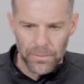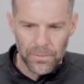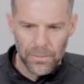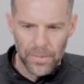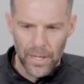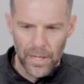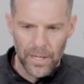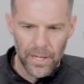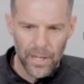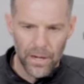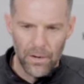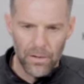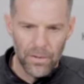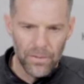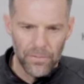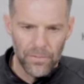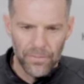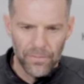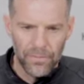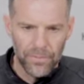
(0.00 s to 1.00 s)
take care
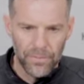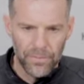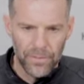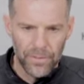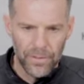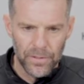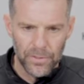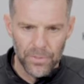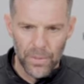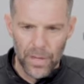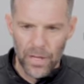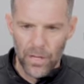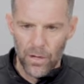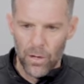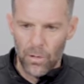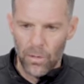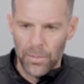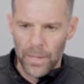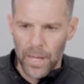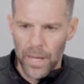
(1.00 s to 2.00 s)
of as many
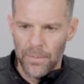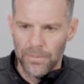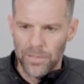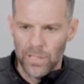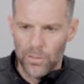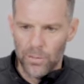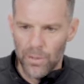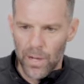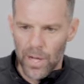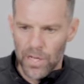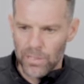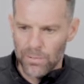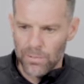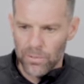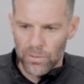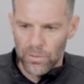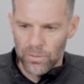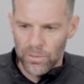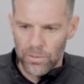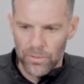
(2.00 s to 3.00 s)
home games as
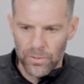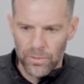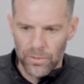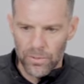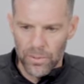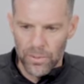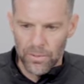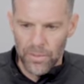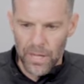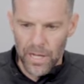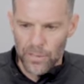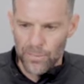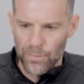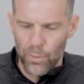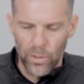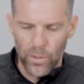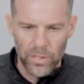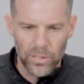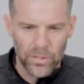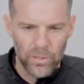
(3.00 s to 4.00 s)
possible to amass
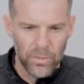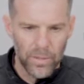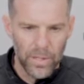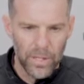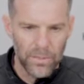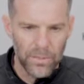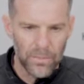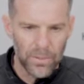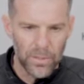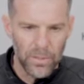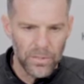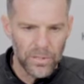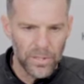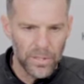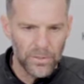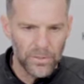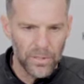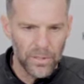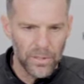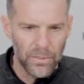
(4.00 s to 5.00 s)
points so we can put
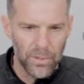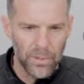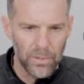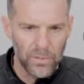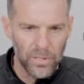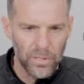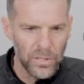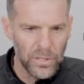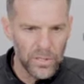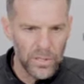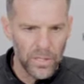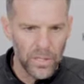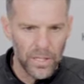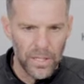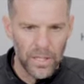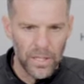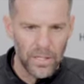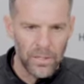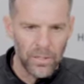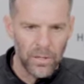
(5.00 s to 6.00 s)
ourselves in the postseason.
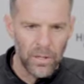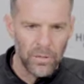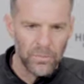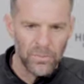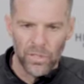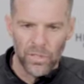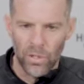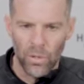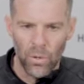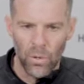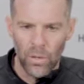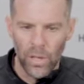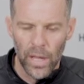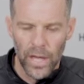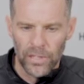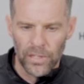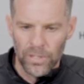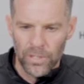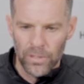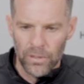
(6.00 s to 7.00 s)
And that was the goal
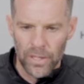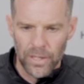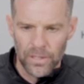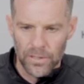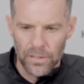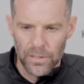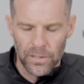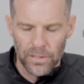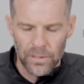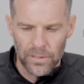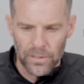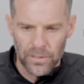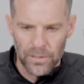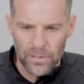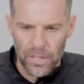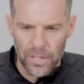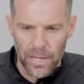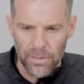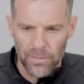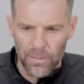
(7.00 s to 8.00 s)
last year. That's the
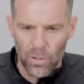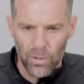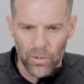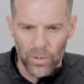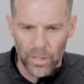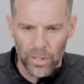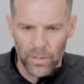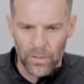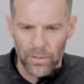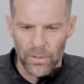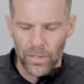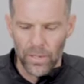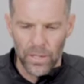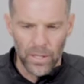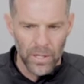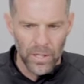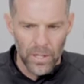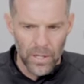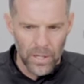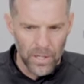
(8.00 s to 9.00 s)
same goal here. And
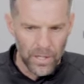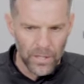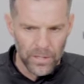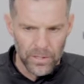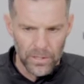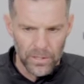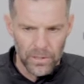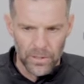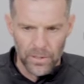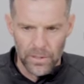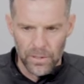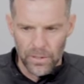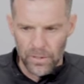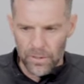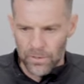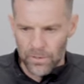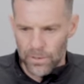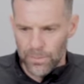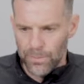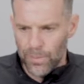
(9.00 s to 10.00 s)
it's
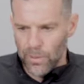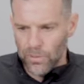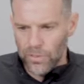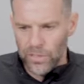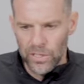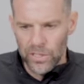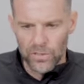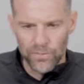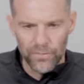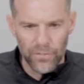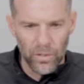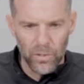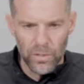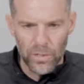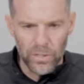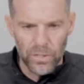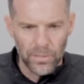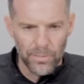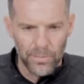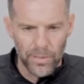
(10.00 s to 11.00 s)
postseason
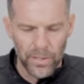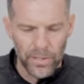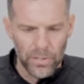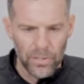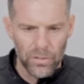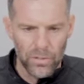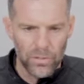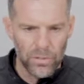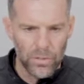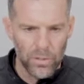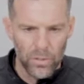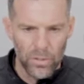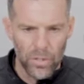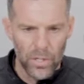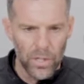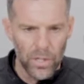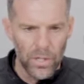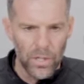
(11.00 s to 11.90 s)
focused, but it's also